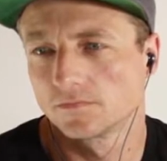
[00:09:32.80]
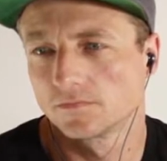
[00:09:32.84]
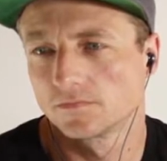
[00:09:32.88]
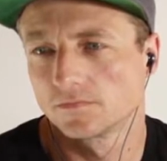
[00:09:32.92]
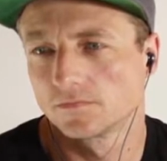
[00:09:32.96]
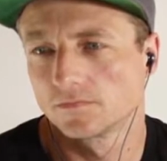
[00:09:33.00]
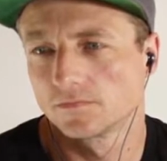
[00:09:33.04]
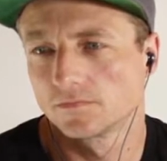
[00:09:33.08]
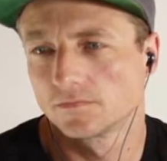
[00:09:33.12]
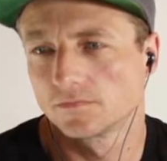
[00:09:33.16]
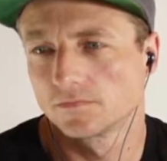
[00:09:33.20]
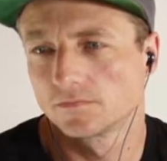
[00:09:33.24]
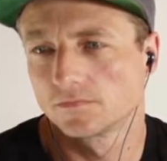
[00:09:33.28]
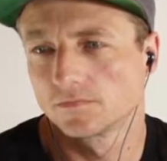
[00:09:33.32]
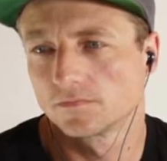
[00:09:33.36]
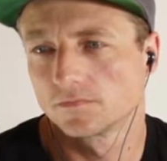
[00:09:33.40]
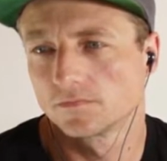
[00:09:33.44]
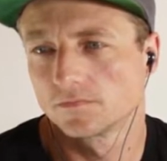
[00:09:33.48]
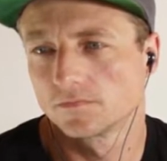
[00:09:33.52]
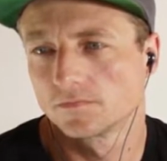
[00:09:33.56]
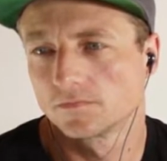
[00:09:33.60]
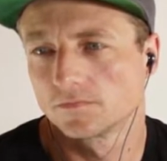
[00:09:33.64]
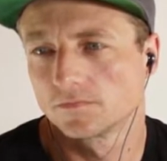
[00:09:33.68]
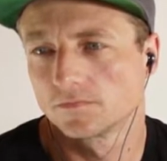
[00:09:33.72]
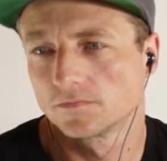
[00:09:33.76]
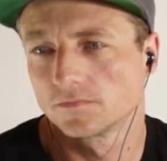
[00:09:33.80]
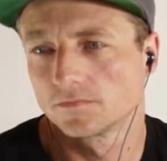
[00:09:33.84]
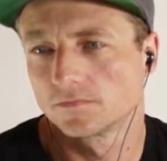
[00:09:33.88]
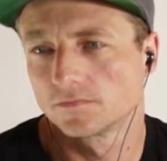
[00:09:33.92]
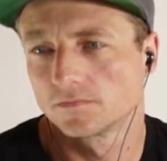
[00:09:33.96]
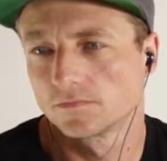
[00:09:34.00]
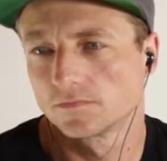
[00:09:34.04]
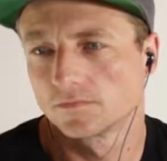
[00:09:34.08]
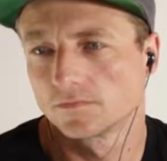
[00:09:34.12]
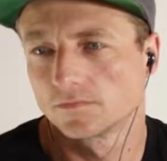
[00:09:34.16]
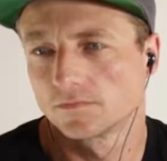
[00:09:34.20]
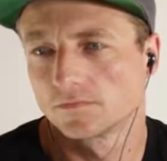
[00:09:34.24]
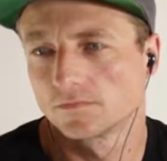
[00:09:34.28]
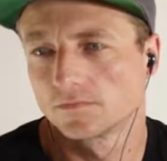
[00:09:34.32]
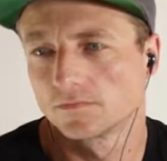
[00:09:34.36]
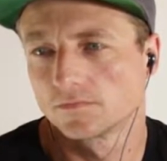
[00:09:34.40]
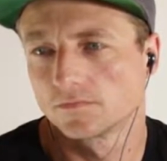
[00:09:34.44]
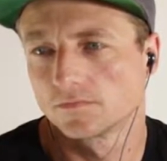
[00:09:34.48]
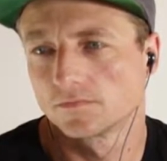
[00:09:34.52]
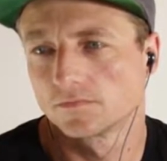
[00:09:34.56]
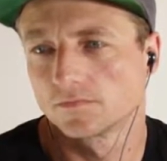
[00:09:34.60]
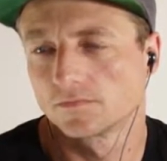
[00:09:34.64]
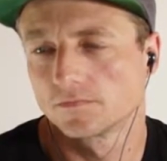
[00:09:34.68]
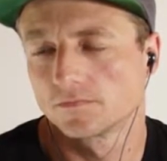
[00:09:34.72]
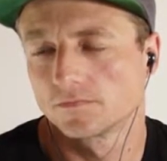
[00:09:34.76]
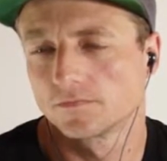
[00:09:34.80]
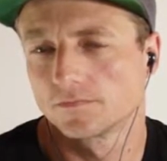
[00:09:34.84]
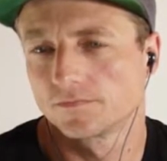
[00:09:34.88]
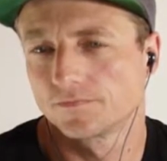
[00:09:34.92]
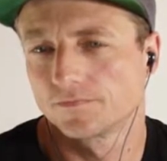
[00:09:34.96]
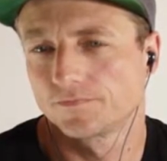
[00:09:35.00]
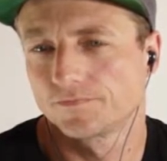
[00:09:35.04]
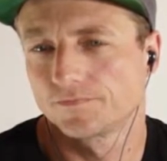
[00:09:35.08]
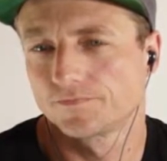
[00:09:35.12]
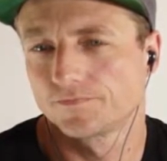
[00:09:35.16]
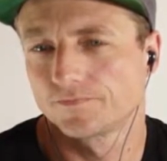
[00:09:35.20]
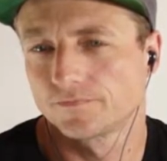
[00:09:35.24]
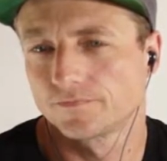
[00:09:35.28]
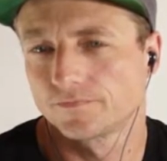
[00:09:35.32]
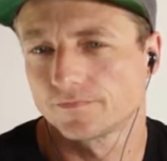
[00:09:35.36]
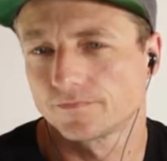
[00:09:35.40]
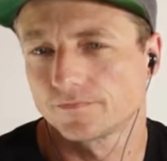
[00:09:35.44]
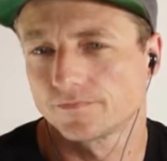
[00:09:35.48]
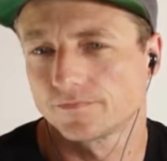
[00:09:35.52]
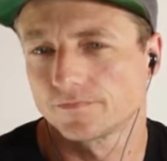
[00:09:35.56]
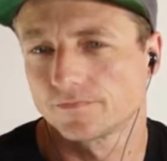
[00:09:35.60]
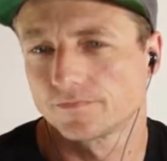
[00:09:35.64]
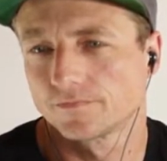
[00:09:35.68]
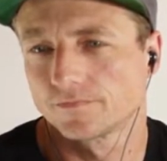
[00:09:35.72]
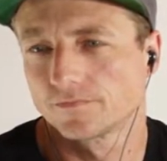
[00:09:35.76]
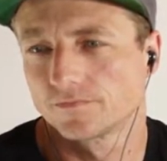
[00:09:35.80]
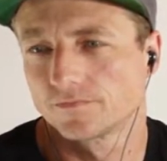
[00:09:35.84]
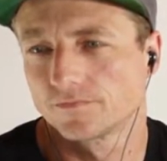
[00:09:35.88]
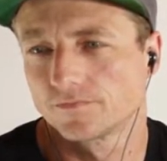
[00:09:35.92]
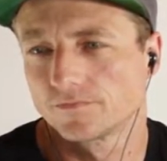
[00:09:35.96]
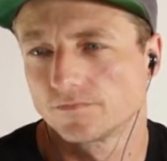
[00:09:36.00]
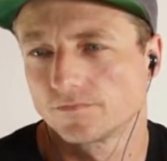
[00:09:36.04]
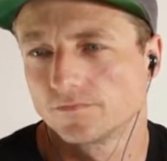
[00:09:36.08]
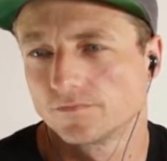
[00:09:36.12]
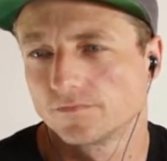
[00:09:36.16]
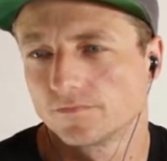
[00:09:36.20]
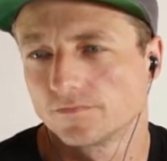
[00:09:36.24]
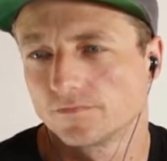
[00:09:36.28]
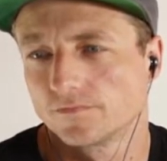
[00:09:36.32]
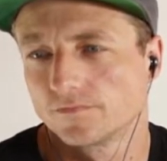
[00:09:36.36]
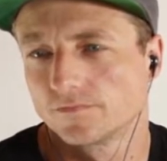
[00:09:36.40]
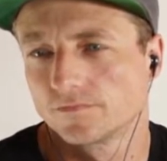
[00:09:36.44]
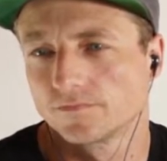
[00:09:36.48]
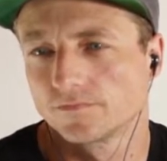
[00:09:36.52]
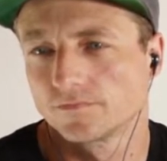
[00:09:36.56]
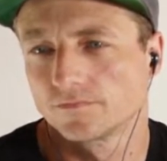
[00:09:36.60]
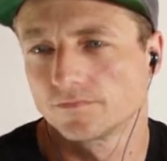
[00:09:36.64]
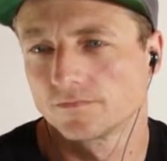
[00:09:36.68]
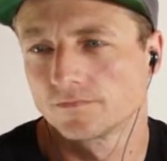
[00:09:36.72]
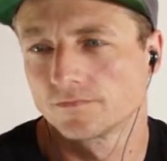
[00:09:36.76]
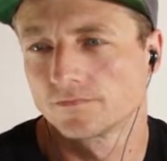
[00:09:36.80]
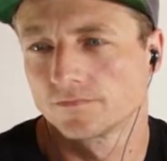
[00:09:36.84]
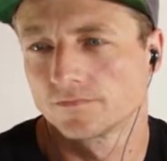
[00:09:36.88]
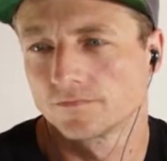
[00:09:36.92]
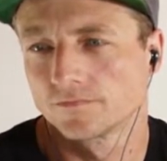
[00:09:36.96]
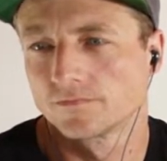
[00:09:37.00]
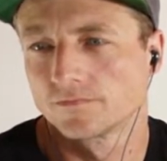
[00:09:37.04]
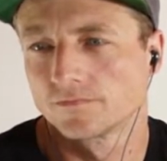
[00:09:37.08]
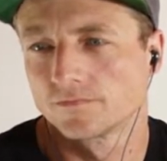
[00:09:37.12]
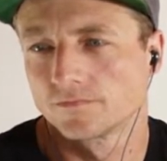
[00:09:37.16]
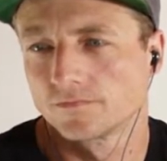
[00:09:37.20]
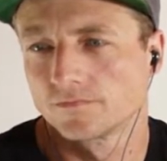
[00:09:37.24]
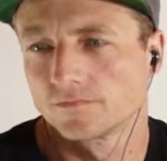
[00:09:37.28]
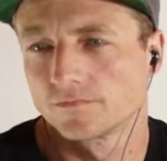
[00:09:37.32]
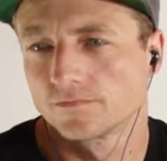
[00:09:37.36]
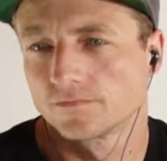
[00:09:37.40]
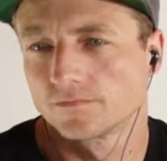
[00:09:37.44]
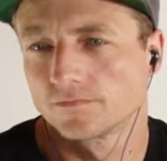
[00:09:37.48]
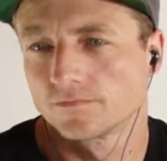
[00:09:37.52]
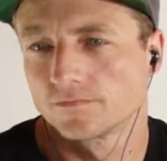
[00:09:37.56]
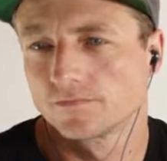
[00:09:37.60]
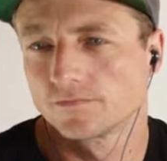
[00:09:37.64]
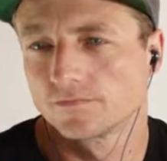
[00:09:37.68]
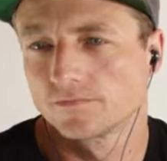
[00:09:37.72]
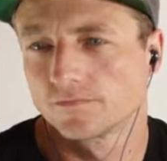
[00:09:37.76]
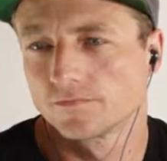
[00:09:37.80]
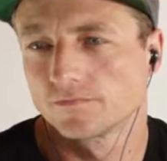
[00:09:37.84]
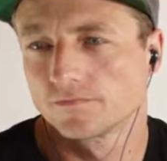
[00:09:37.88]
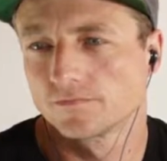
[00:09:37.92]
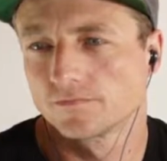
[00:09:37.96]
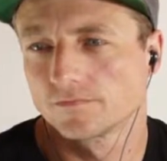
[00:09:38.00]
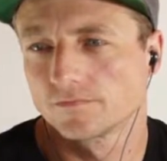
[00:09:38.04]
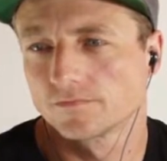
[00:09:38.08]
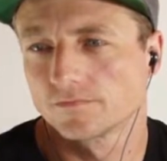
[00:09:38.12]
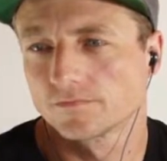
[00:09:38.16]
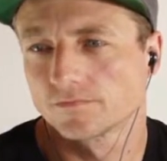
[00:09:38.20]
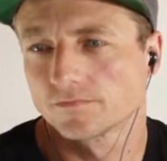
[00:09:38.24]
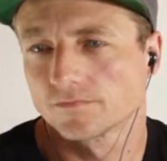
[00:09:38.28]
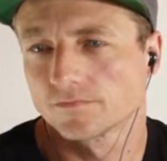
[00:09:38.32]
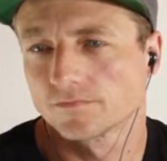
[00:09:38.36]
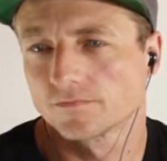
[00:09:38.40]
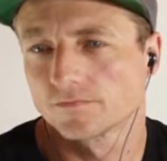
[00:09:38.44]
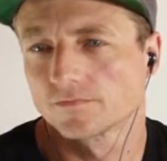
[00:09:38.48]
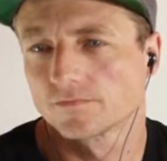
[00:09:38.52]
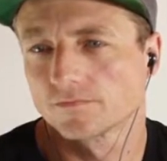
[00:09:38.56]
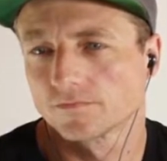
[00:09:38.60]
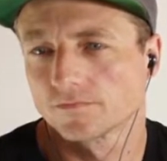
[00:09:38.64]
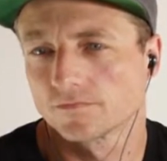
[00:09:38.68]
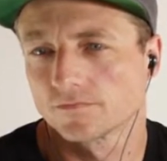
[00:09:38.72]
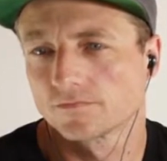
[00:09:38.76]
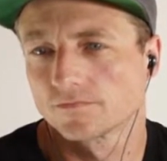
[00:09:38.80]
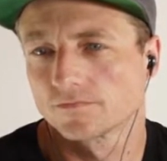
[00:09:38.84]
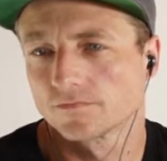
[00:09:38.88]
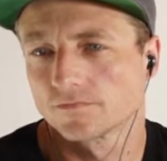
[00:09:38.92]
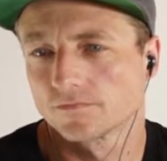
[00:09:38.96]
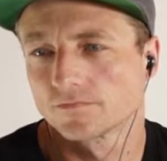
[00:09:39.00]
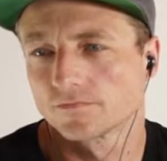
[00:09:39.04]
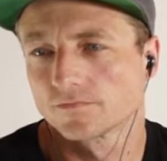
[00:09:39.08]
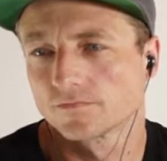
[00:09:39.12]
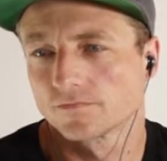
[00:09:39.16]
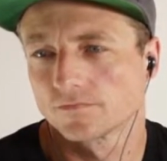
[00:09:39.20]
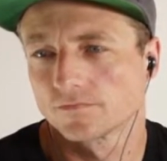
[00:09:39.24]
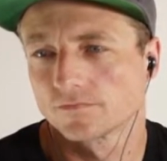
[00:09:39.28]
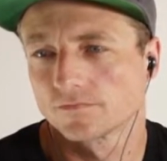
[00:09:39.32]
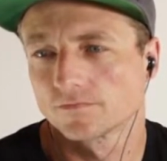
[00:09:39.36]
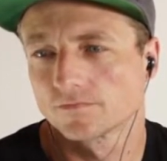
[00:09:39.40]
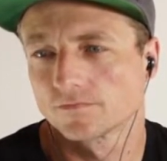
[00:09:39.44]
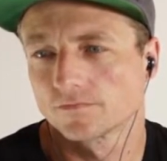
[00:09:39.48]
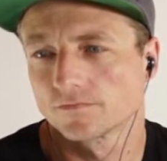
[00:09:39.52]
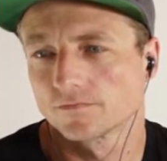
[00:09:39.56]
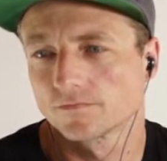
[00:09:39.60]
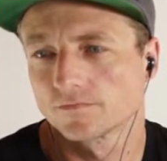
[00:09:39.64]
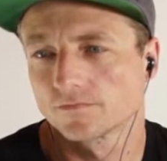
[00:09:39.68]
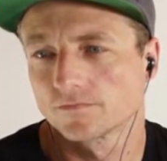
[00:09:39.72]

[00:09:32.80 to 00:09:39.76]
(not speaking)